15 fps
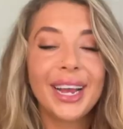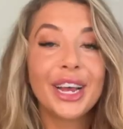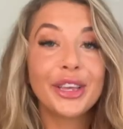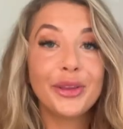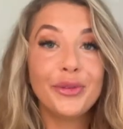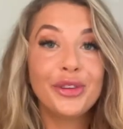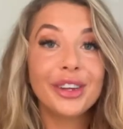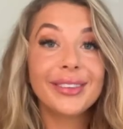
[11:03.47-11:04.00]

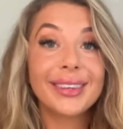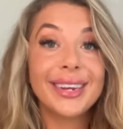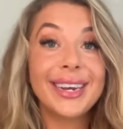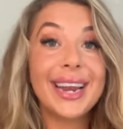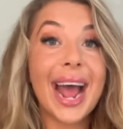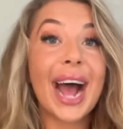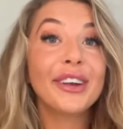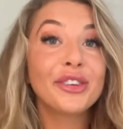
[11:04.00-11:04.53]
you just
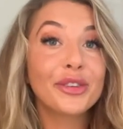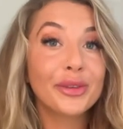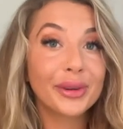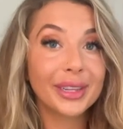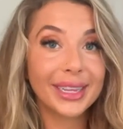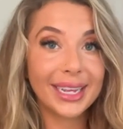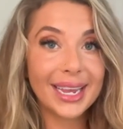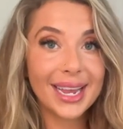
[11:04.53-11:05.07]

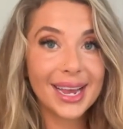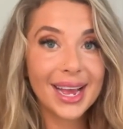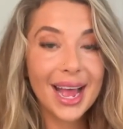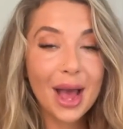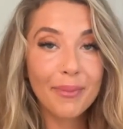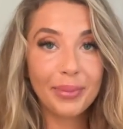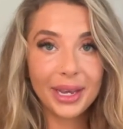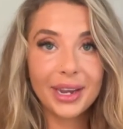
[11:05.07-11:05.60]
naturally
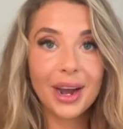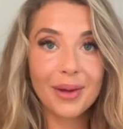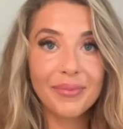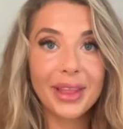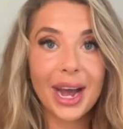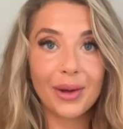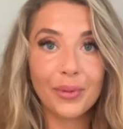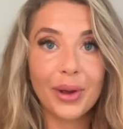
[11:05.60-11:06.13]
become
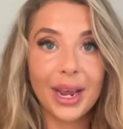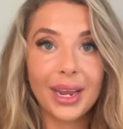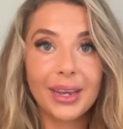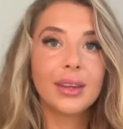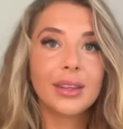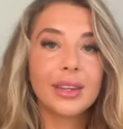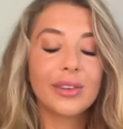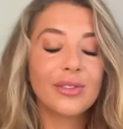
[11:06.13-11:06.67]
that way.
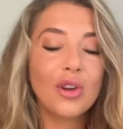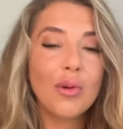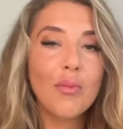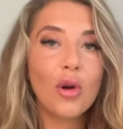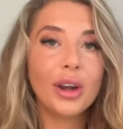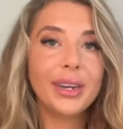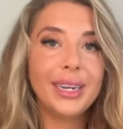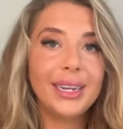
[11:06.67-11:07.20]
There's no
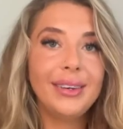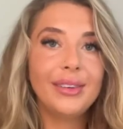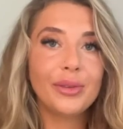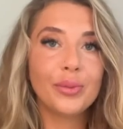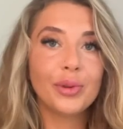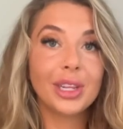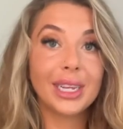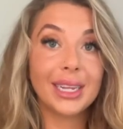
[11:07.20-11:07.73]
more need to
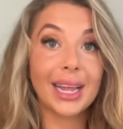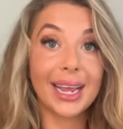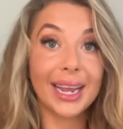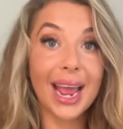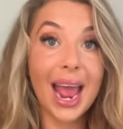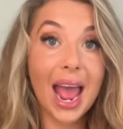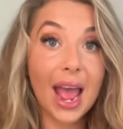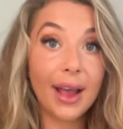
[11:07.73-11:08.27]
really
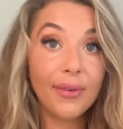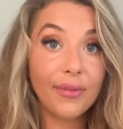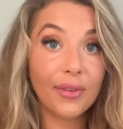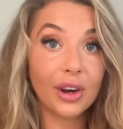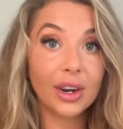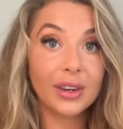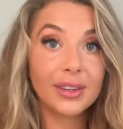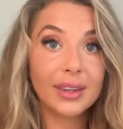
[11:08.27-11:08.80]

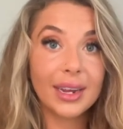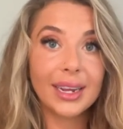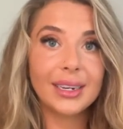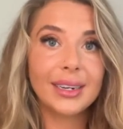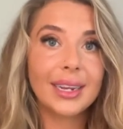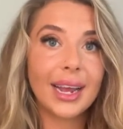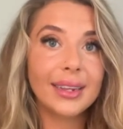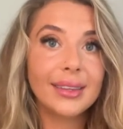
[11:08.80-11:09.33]
effort
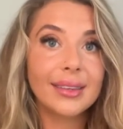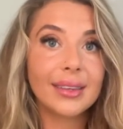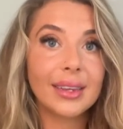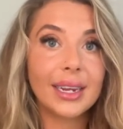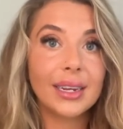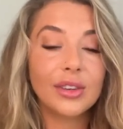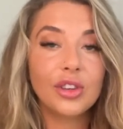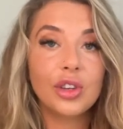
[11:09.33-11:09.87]

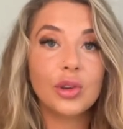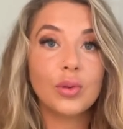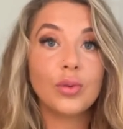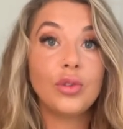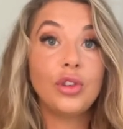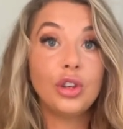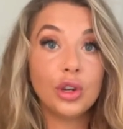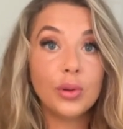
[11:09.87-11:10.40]
intensely to
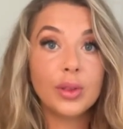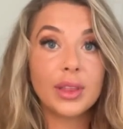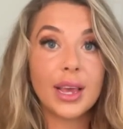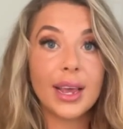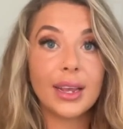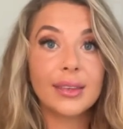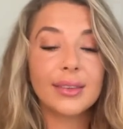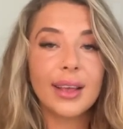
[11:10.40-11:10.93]
do
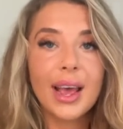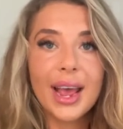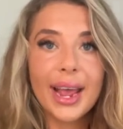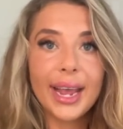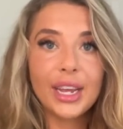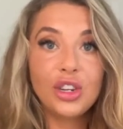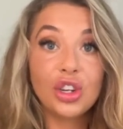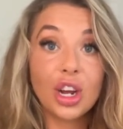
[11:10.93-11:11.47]
things.
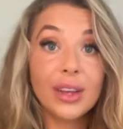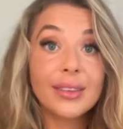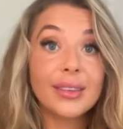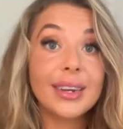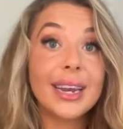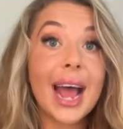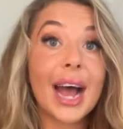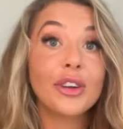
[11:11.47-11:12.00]
It just
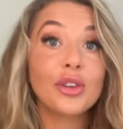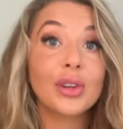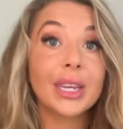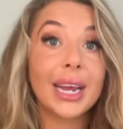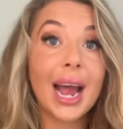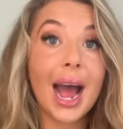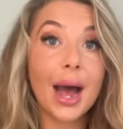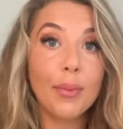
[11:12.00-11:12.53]
naturally
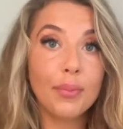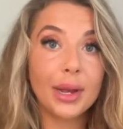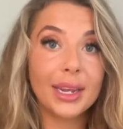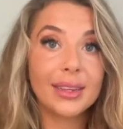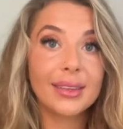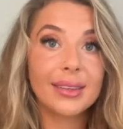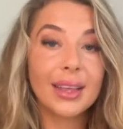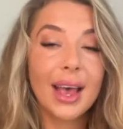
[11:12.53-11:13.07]

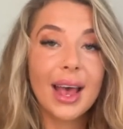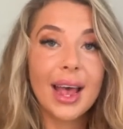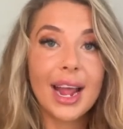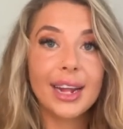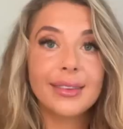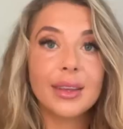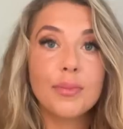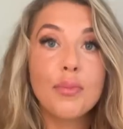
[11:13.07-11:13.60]
happens.
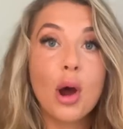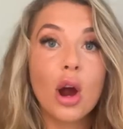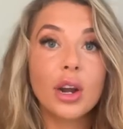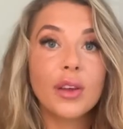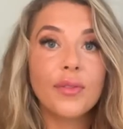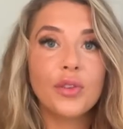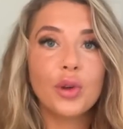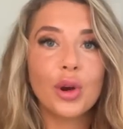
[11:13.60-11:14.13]
It's a part
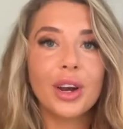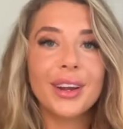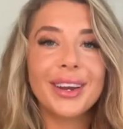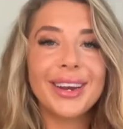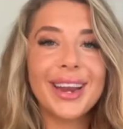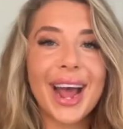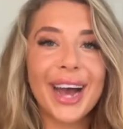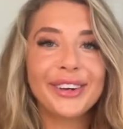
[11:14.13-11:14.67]
of your
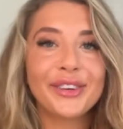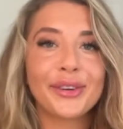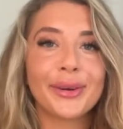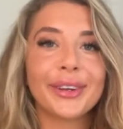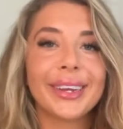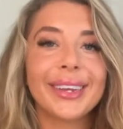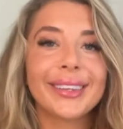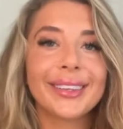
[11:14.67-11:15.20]
natural
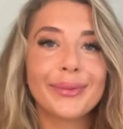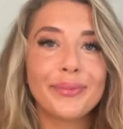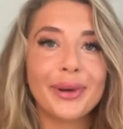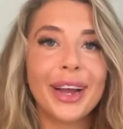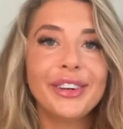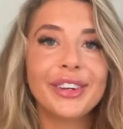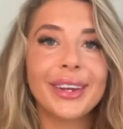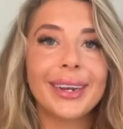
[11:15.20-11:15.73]

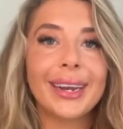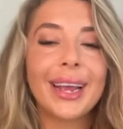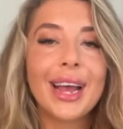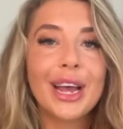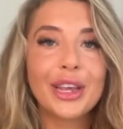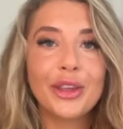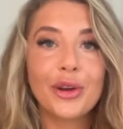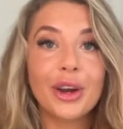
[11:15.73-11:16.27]
expression,
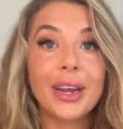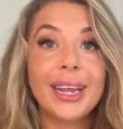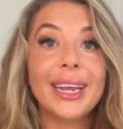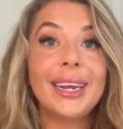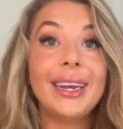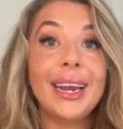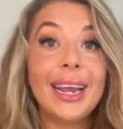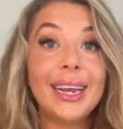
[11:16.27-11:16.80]
your
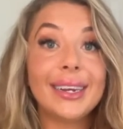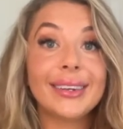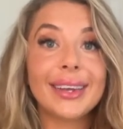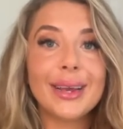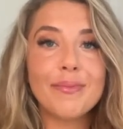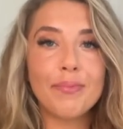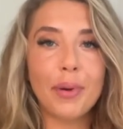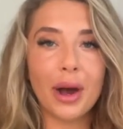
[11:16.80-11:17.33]
innate
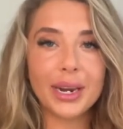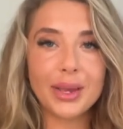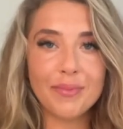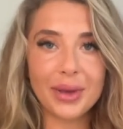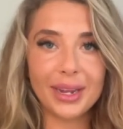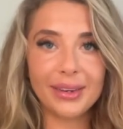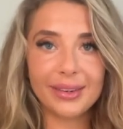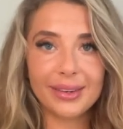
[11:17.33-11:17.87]

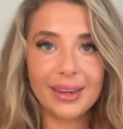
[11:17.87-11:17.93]
embodiment.